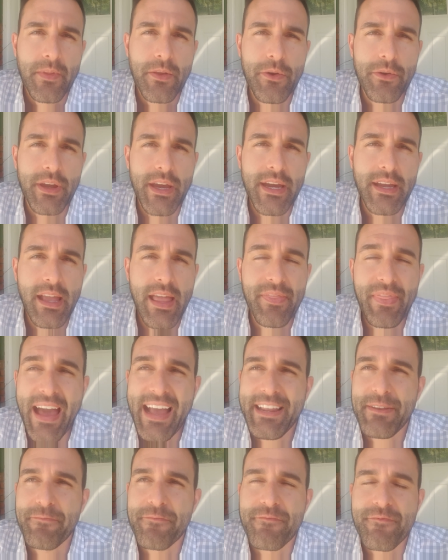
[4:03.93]
Okay, and
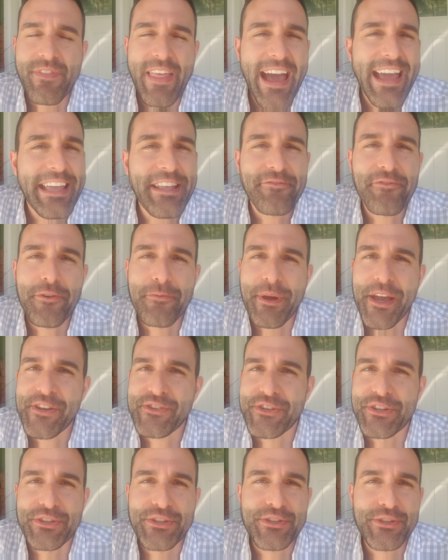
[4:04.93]
that, that
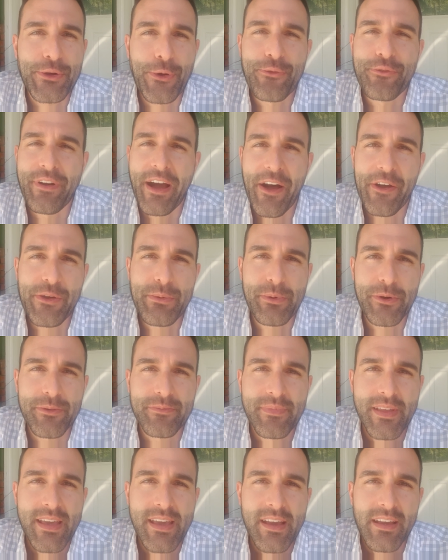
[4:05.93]
information is so
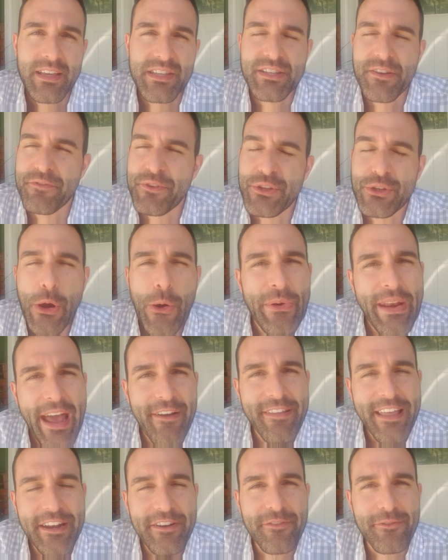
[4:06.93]
valuable because if you don't
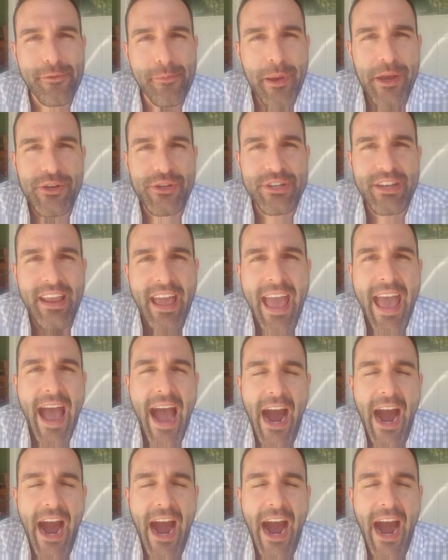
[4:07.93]
have that information,